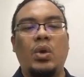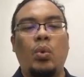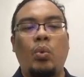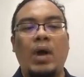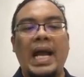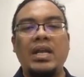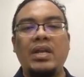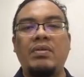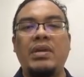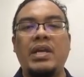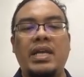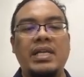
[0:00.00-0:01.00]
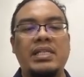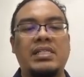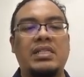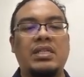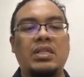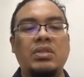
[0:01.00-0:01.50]
1 unit
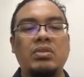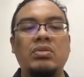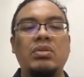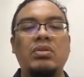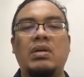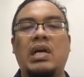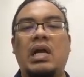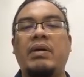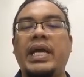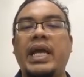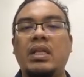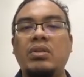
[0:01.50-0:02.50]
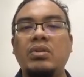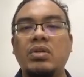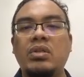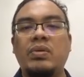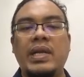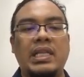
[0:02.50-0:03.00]
is 2. How I get
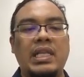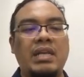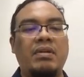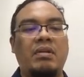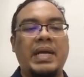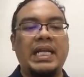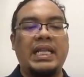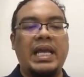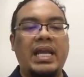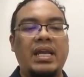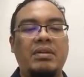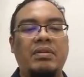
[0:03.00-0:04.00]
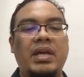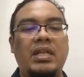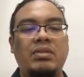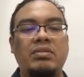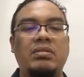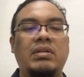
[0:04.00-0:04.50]
2? 20 divided by 10, you
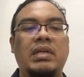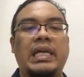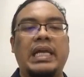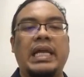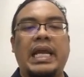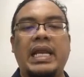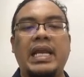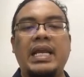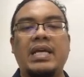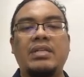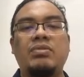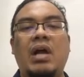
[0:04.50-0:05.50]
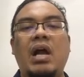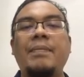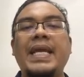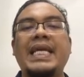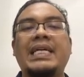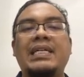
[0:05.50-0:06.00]
get 2. And then they ask you, how
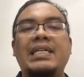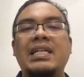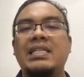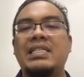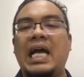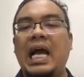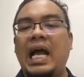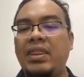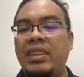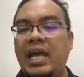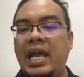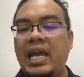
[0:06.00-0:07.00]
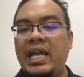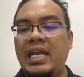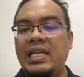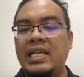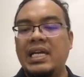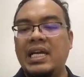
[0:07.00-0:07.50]
many girls are there
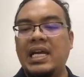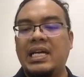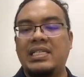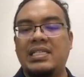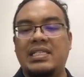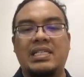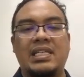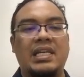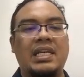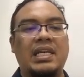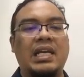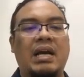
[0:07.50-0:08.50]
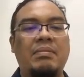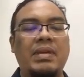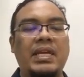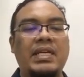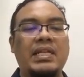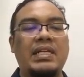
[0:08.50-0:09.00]
in the class? How
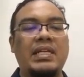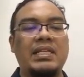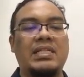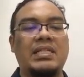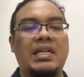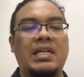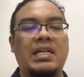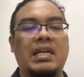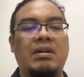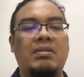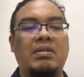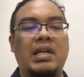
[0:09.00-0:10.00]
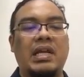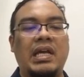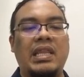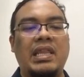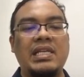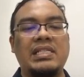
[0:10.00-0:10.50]
many girls? Now,
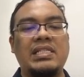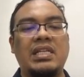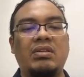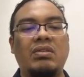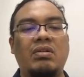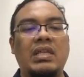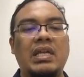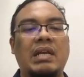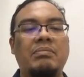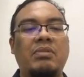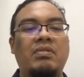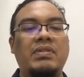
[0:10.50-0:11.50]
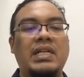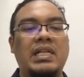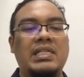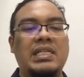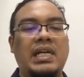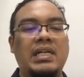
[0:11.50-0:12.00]
this is the total number of
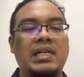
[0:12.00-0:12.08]
girls.